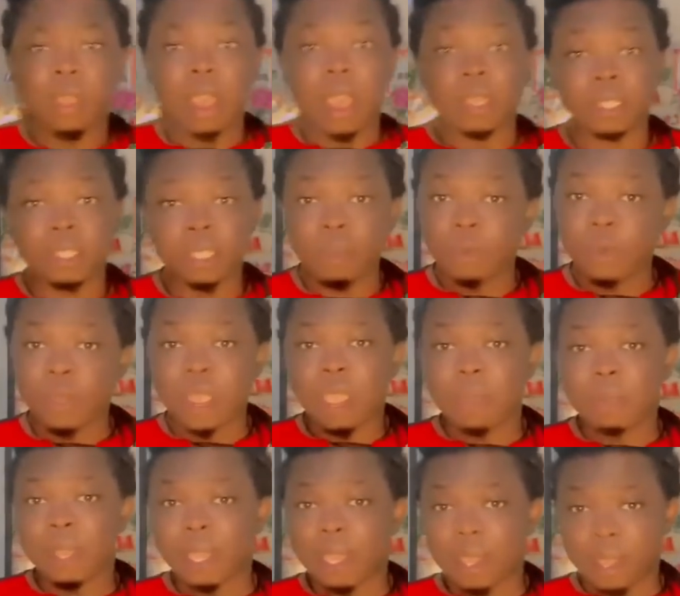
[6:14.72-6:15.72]
I said, we
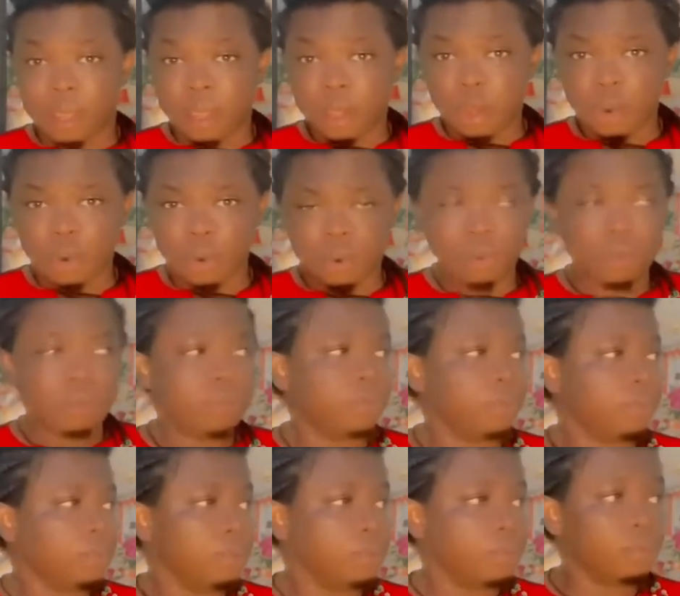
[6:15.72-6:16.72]
are making you.
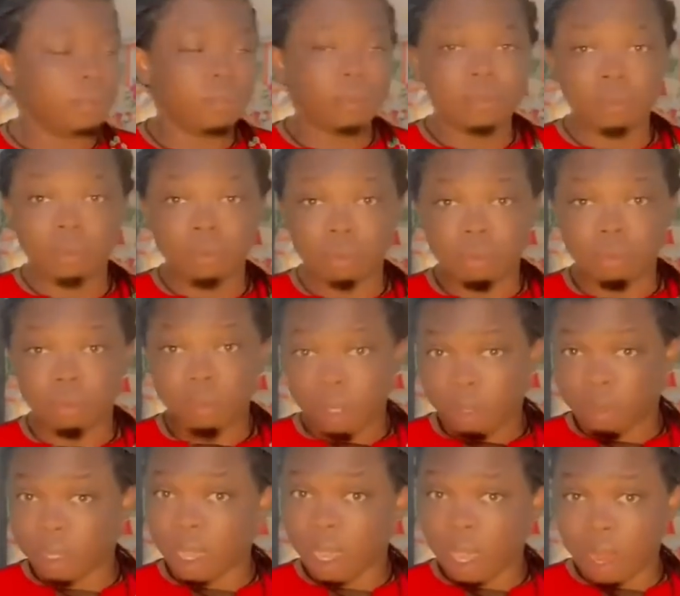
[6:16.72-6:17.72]

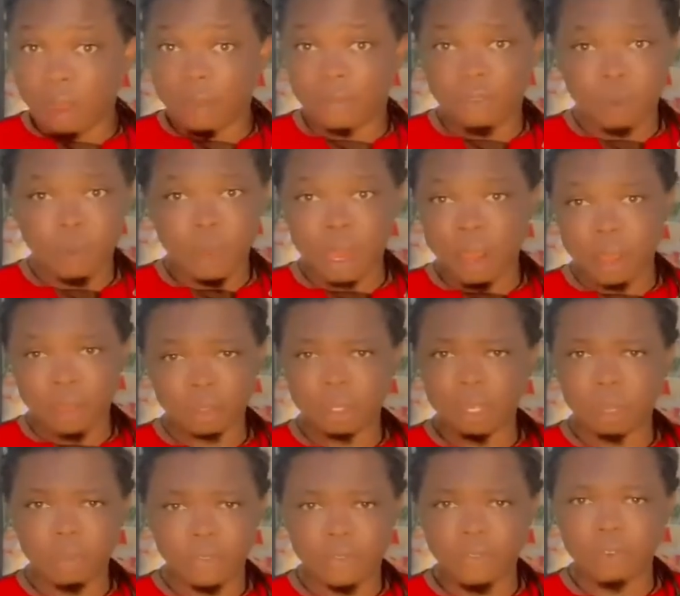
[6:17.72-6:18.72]
You said Ghana for the
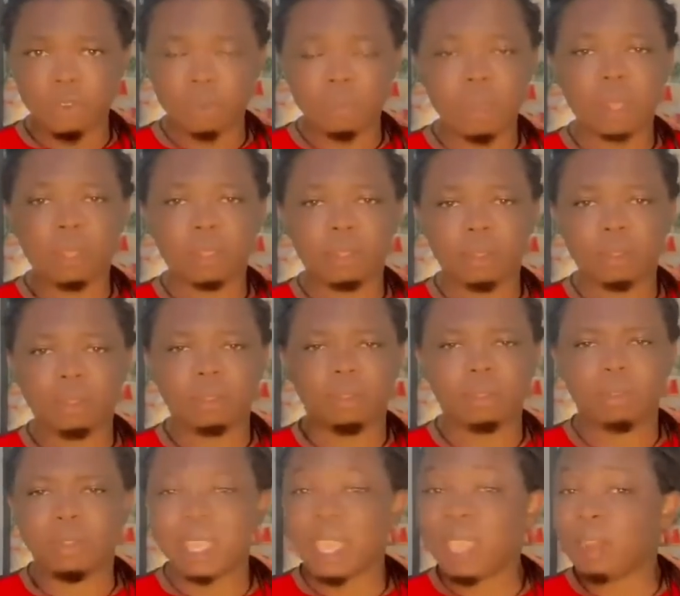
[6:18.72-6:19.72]
cancer of form, but
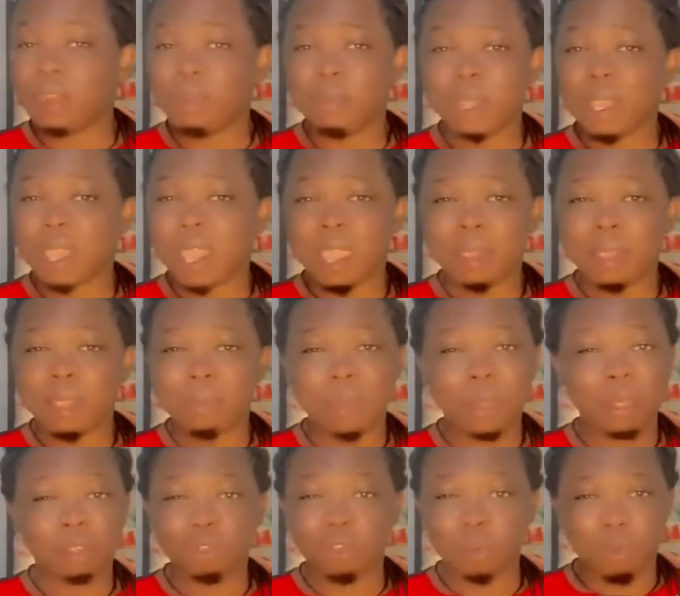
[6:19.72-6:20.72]
you never get a
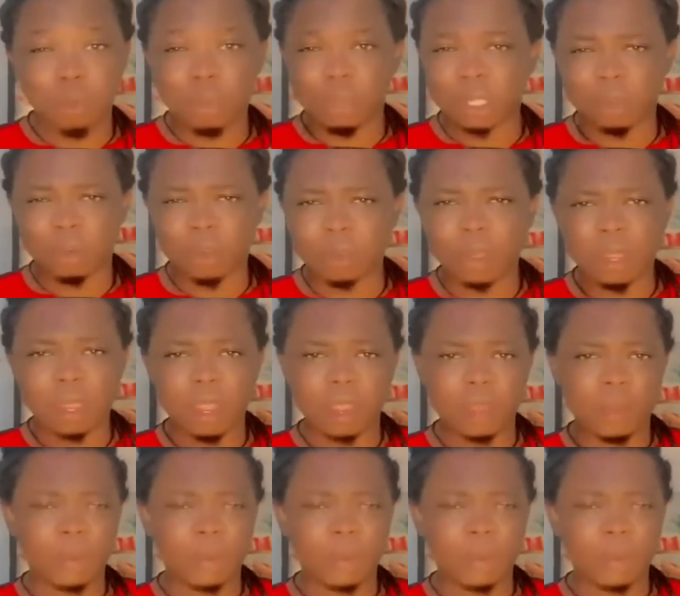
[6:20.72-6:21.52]
best of him as a woman.